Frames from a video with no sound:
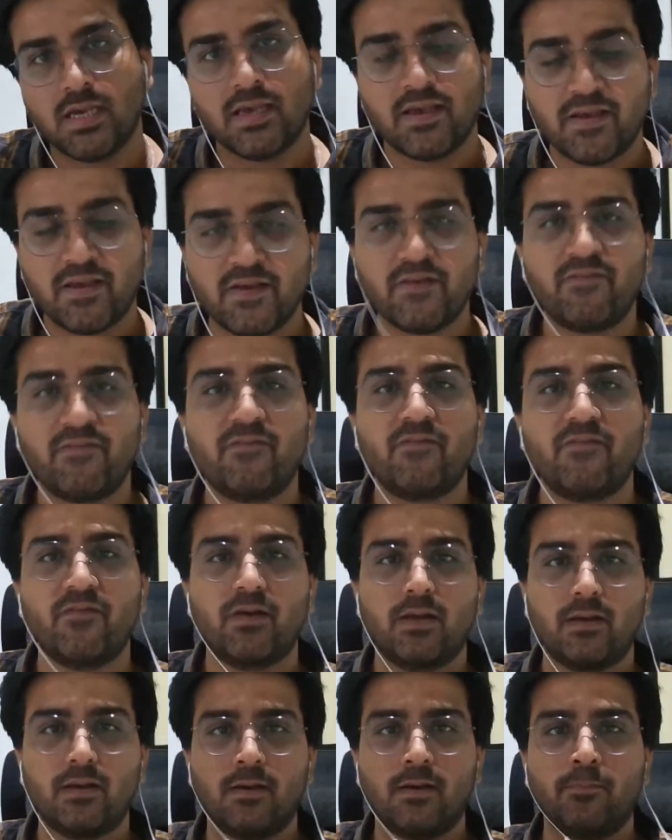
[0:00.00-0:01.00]
If
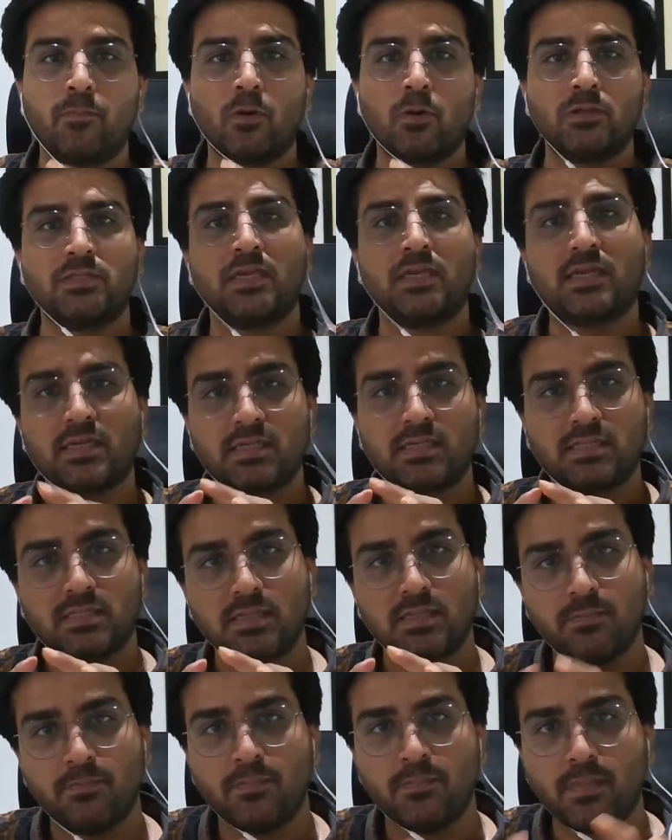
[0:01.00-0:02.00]

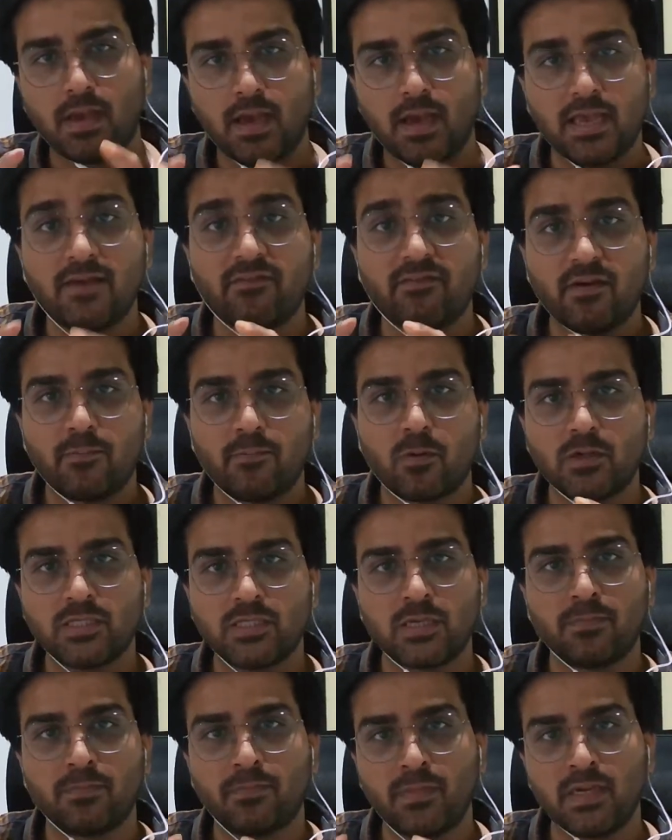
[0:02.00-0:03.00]
if a
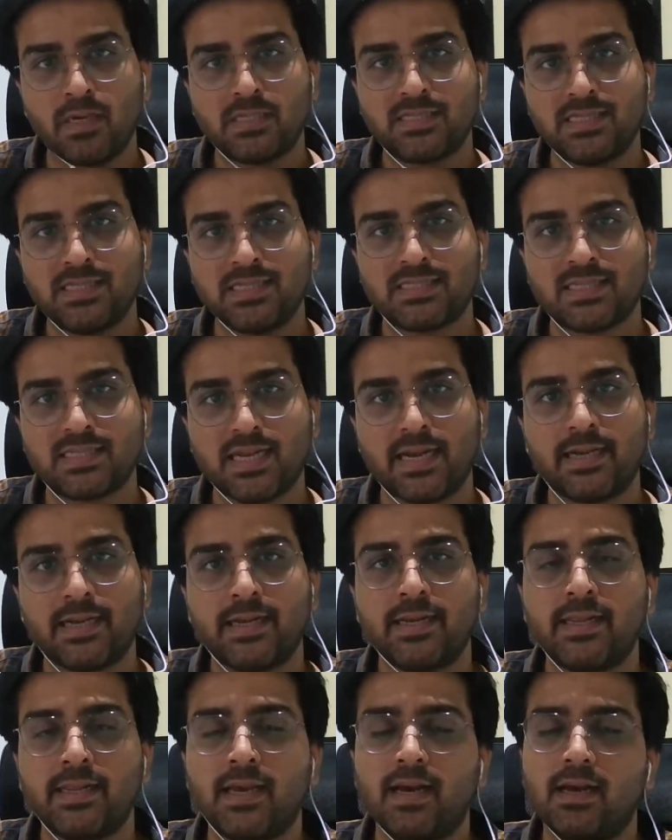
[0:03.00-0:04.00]
project meets this
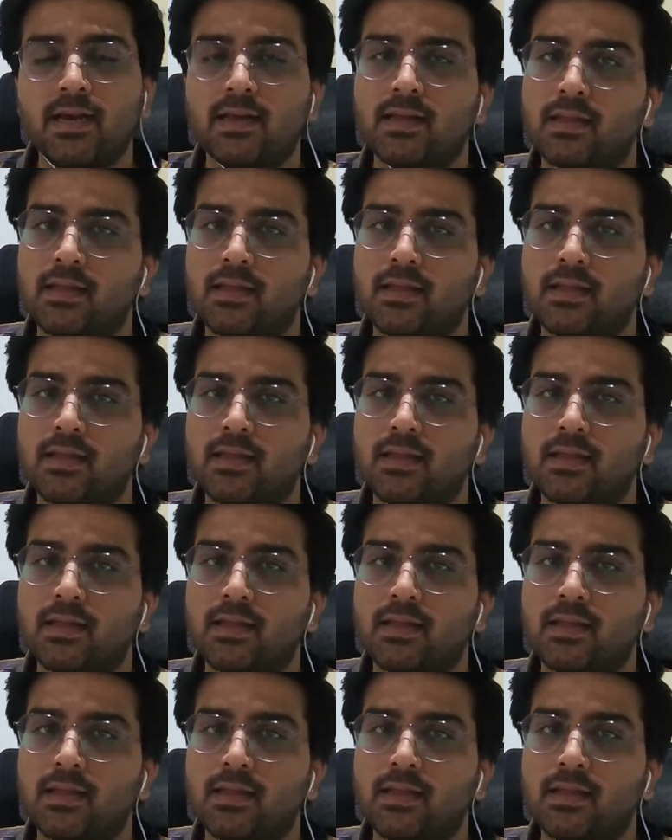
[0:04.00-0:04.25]
criteria,